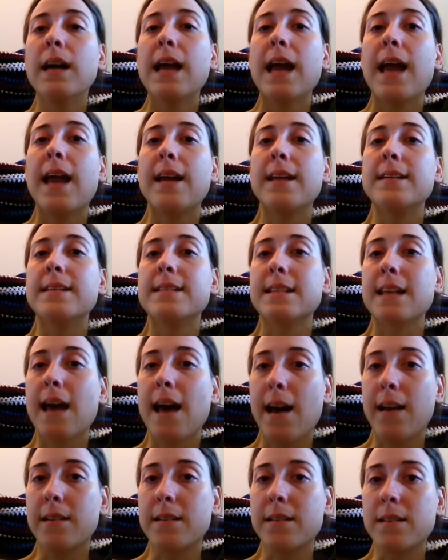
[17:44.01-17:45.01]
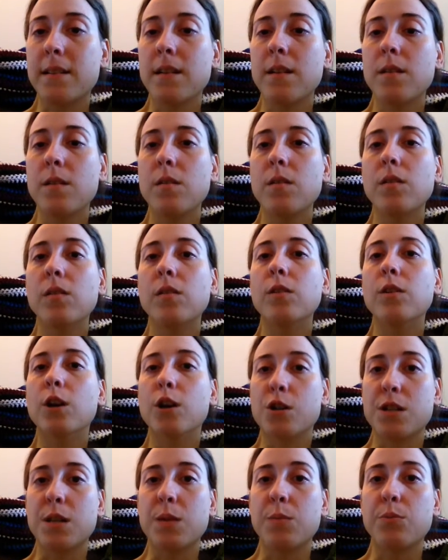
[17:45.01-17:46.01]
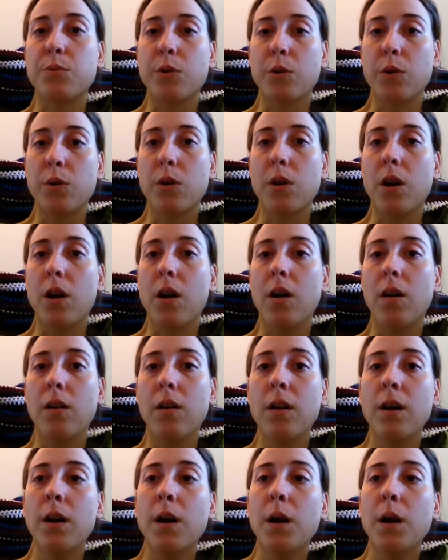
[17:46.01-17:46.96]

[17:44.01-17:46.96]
exact Gerson protocol,